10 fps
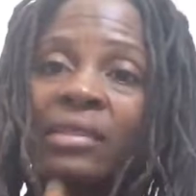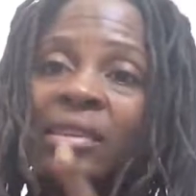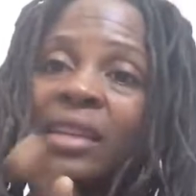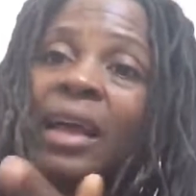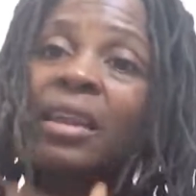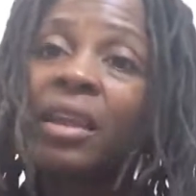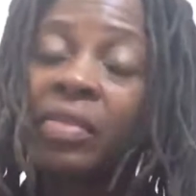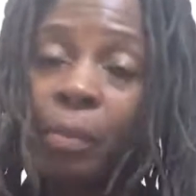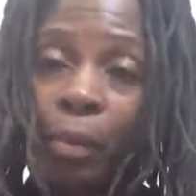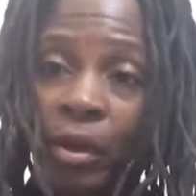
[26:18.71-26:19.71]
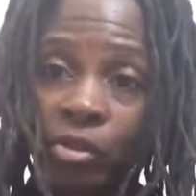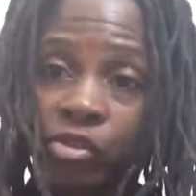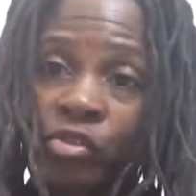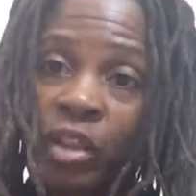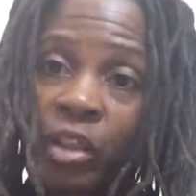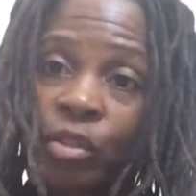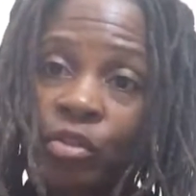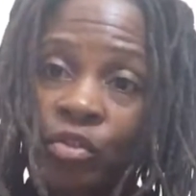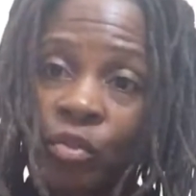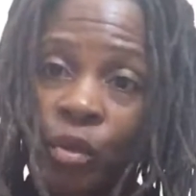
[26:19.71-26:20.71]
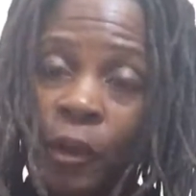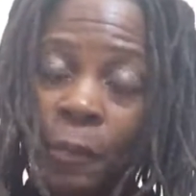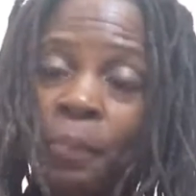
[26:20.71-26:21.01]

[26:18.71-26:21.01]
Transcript: to not let the predators in the door